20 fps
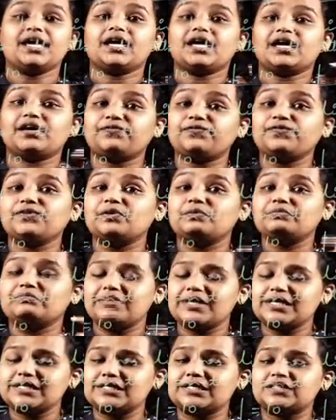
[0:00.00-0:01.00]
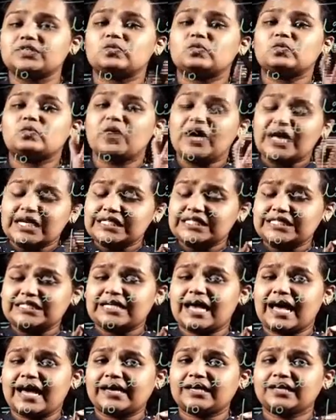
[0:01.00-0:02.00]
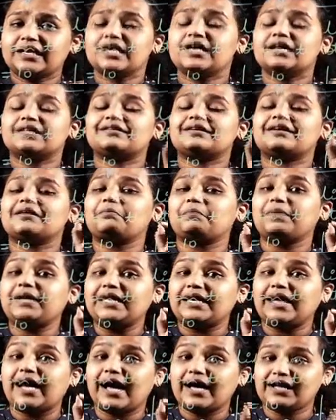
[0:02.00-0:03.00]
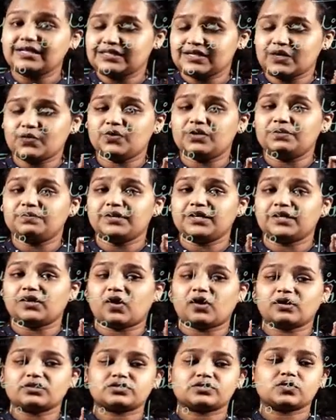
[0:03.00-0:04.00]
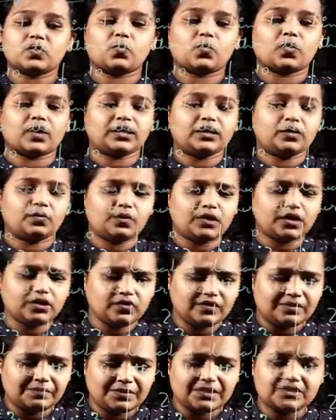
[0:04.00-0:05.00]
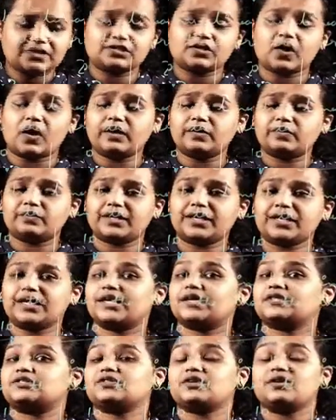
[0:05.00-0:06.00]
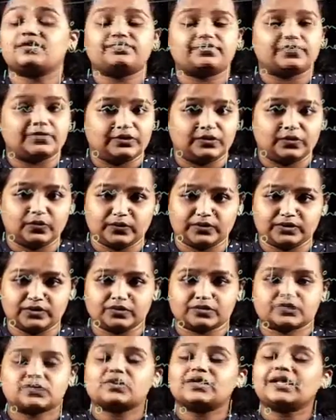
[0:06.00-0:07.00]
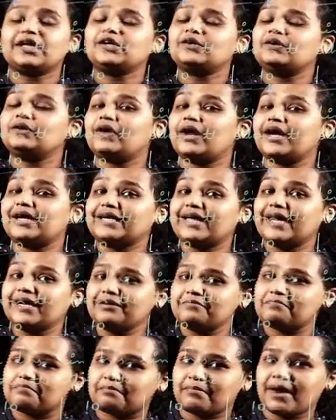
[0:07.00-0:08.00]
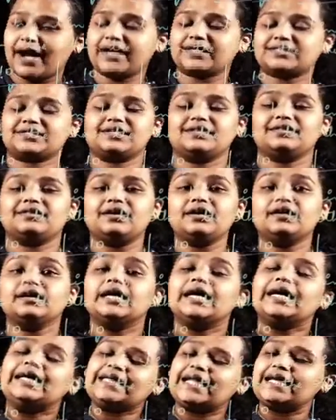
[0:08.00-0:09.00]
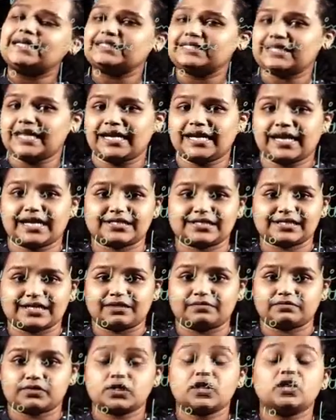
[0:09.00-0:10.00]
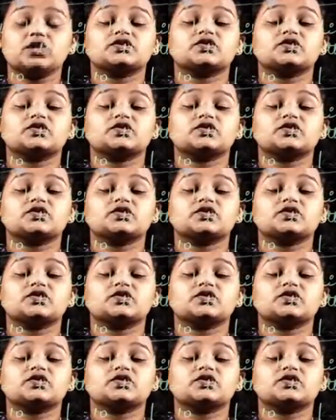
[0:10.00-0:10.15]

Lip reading: If you missed one sign, the complete answer will be wrong. So, whatever you will be solving, it's of no use. So that you will not get marks in the test and exams.